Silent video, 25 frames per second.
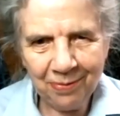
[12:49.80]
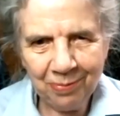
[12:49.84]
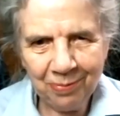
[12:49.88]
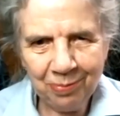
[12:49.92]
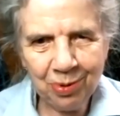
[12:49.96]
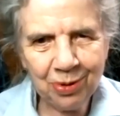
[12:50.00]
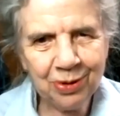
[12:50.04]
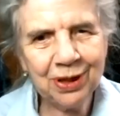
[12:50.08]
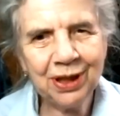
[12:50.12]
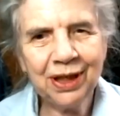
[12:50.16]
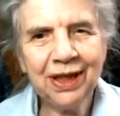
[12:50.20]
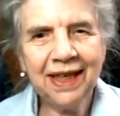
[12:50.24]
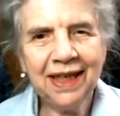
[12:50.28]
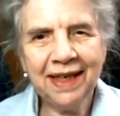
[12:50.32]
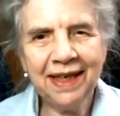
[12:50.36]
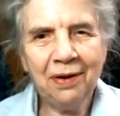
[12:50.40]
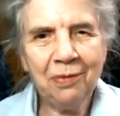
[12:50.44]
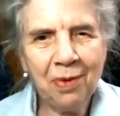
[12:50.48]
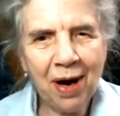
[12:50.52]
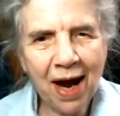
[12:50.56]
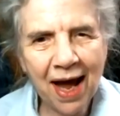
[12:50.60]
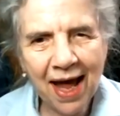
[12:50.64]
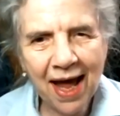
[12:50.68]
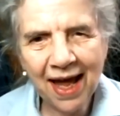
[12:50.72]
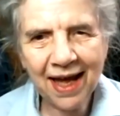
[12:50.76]
pushing it
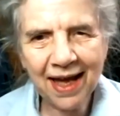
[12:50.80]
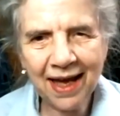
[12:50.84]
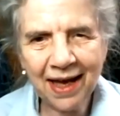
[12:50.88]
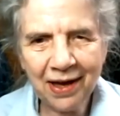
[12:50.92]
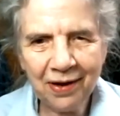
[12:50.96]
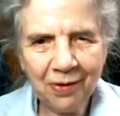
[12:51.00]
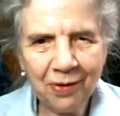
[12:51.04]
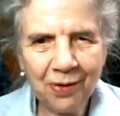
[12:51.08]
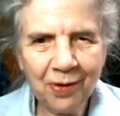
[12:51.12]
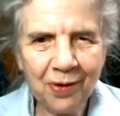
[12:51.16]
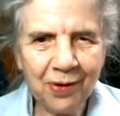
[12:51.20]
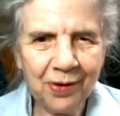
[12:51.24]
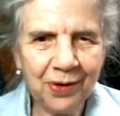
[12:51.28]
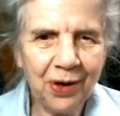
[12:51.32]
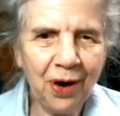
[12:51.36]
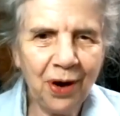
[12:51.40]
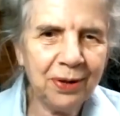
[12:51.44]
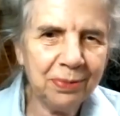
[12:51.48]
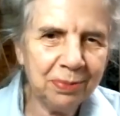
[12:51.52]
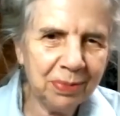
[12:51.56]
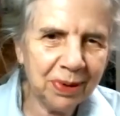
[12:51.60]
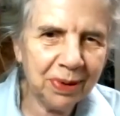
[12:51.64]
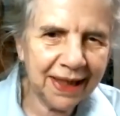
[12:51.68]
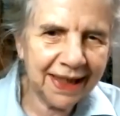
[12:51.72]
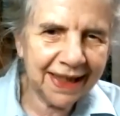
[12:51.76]
away or
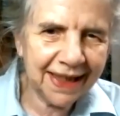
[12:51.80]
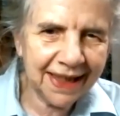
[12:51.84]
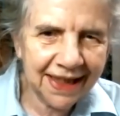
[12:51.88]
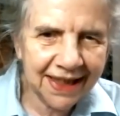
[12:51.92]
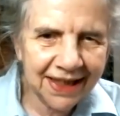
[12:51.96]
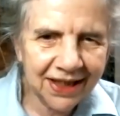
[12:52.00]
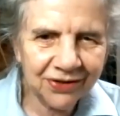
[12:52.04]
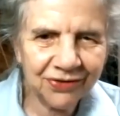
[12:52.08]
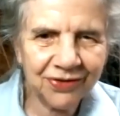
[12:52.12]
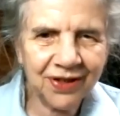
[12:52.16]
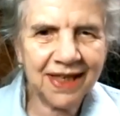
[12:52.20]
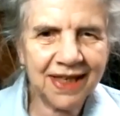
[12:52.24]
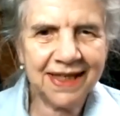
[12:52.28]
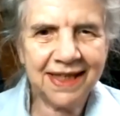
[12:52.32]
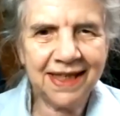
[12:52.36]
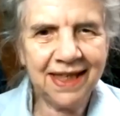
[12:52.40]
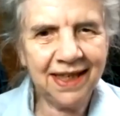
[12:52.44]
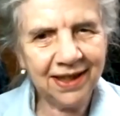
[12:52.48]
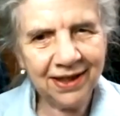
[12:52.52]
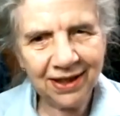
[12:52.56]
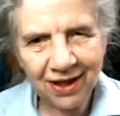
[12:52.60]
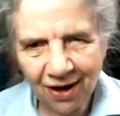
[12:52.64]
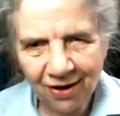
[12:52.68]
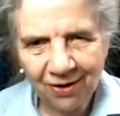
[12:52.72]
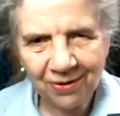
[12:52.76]
not being interested.
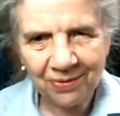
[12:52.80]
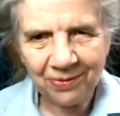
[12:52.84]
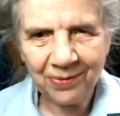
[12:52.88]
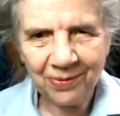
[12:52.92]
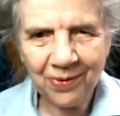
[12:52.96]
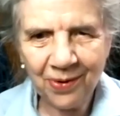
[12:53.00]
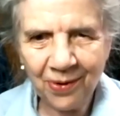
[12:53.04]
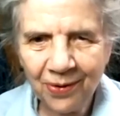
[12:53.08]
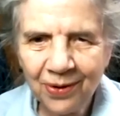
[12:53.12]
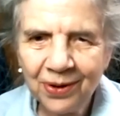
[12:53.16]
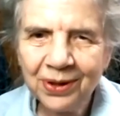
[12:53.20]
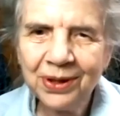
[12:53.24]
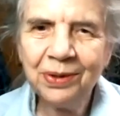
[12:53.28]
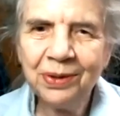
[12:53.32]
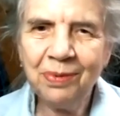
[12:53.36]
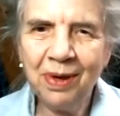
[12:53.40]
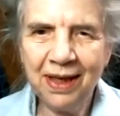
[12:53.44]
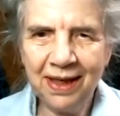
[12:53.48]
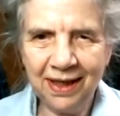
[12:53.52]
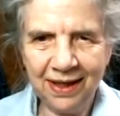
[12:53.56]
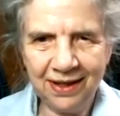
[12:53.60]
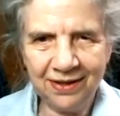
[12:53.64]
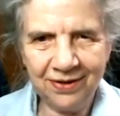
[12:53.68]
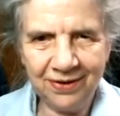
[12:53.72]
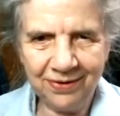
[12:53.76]
No, all the way
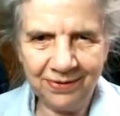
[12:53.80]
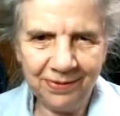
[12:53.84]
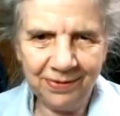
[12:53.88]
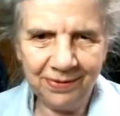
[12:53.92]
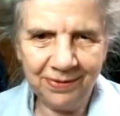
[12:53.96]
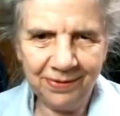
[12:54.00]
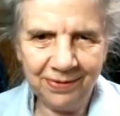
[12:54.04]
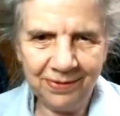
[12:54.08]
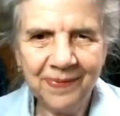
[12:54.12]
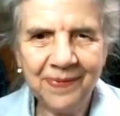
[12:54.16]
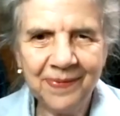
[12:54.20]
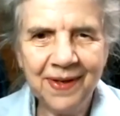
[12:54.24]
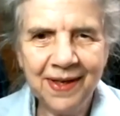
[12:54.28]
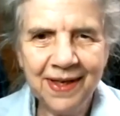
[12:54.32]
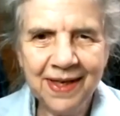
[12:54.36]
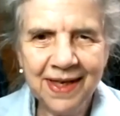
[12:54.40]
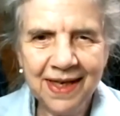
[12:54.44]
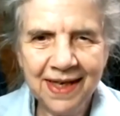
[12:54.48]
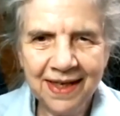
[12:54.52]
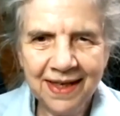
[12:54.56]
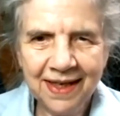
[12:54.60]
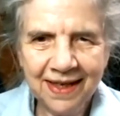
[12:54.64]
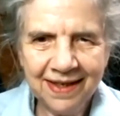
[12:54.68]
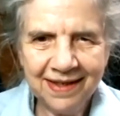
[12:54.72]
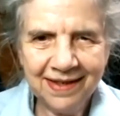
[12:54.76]
through.
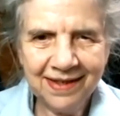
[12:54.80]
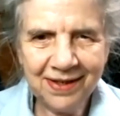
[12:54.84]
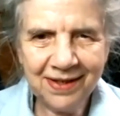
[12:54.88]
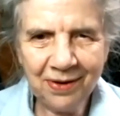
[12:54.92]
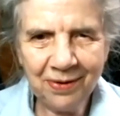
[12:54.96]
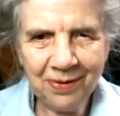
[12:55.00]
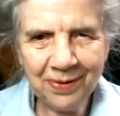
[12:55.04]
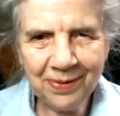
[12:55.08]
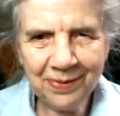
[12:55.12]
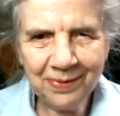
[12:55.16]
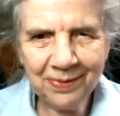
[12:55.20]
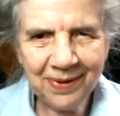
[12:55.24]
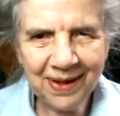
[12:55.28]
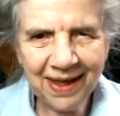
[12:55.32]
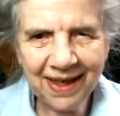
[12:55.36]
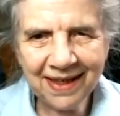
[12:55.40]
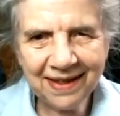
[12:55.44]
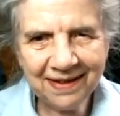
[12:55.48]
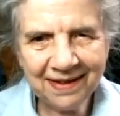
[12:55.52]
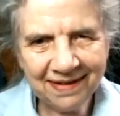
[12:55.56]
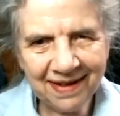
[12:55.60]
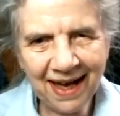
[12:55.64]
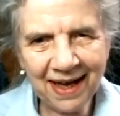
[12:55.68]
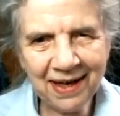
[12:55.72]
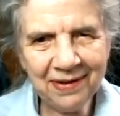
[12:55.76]
So that
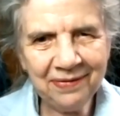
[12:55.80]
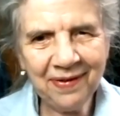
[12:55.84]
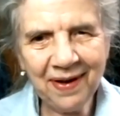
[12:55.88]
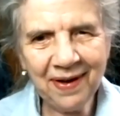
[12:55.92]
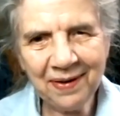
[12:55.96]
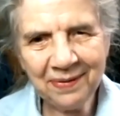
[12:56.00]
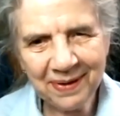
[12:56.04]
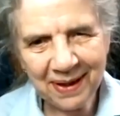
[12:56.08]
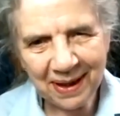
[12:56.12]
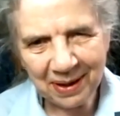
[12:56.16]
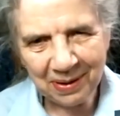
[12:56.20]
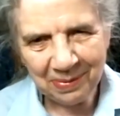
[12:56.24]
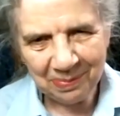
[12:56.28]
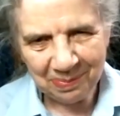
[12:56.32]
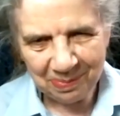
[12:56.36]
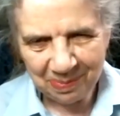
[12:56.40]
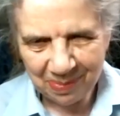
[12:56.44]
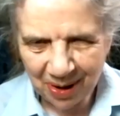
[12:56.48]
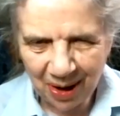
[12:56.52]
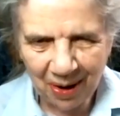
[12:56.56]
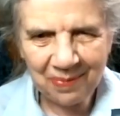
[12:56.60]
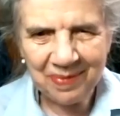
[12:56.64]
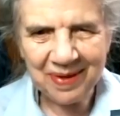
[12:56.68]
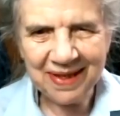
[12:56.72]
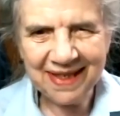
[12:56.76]
I found that
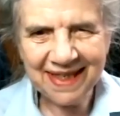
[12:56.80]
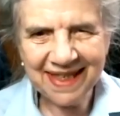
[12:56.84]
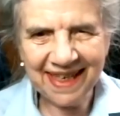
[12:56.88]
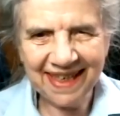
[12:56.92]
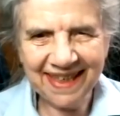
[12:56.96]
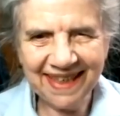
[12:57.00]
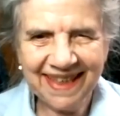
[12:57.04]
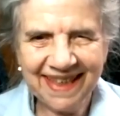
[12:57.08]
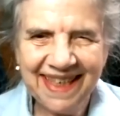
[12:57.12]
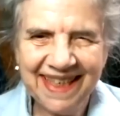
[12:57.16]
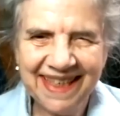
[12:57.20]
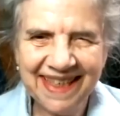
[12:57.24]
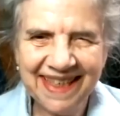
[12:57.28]
promising.